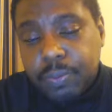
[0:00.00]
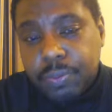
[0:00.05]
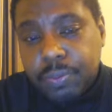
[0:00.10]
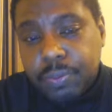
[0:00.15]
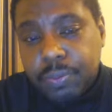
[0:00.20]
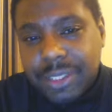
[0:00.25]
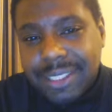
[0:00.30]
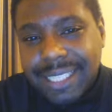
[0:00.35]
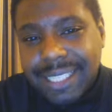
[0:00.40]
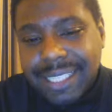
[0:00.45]

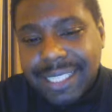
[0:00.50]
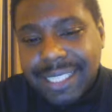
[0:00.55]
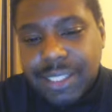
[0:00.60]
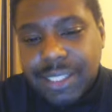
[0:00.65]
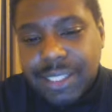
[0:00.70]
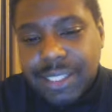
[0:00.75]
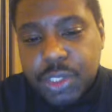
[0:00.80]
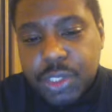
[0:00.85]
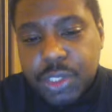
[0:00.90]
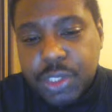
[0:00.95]
stands a
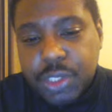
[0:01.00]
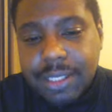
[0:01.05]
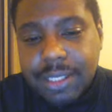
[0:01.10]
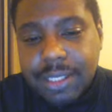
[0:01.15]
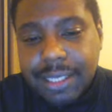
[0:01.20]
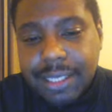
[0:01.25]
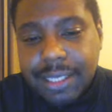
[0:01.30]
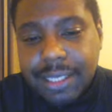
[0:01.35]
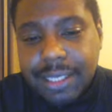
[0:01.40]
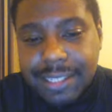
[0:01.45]
good chance
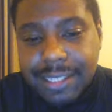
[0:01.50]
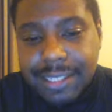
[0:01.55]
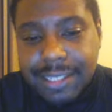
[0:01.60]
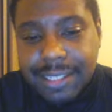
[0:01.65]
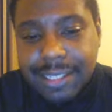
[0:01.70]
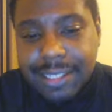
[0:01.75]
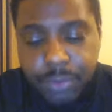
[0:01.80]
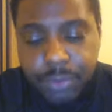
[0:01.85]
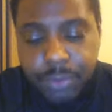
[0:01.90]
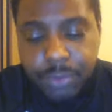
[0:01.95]
against him.